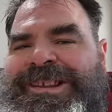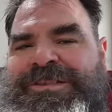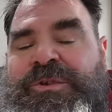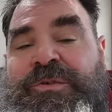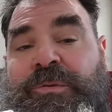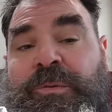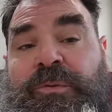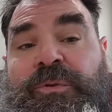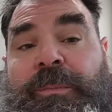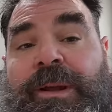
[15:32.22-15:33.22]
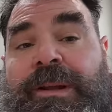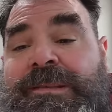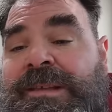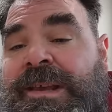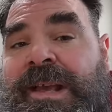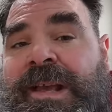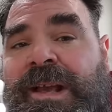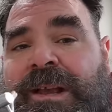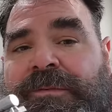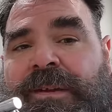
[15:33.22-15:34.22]
searching through the toolbox,
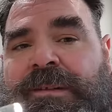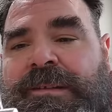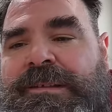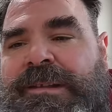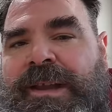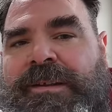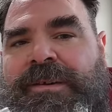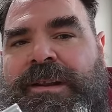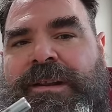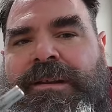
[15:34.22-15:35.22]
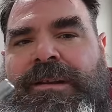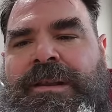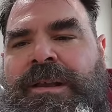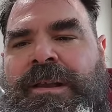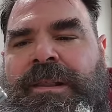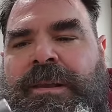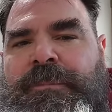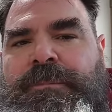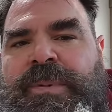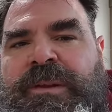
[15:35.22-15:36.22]
I found this guy right here,
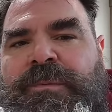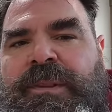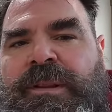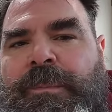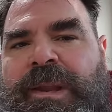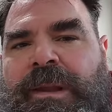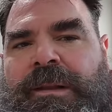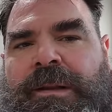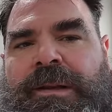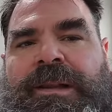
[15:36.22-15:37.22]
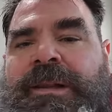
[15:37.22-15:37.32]
that pin with a little bail on it.